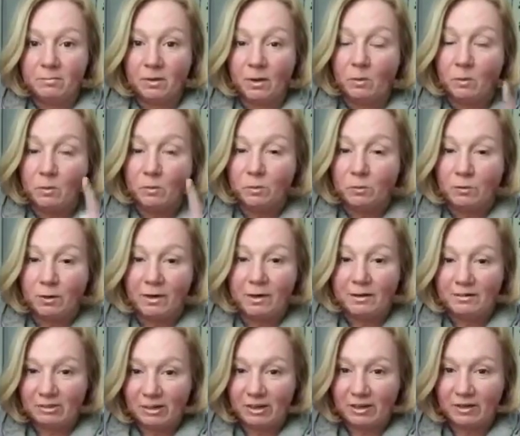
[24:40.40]
Oh,
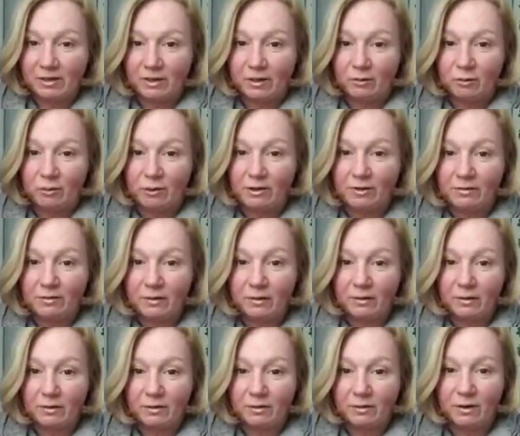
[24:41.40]
Jackie Hurst, do I sell
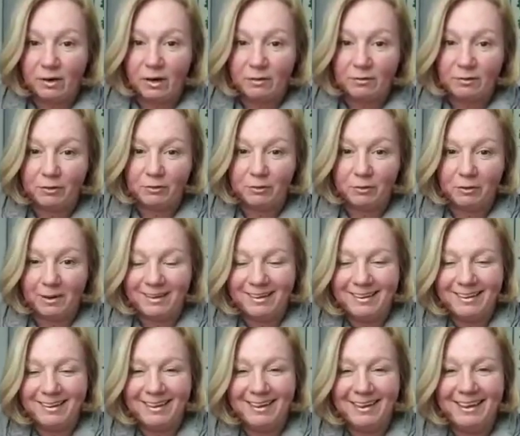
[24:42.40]
the 1/2 inch ruler?
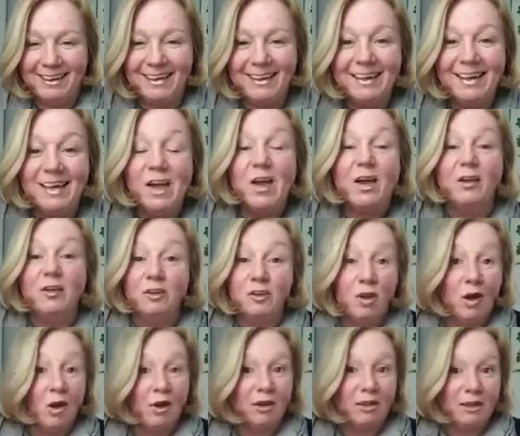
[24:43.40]
Not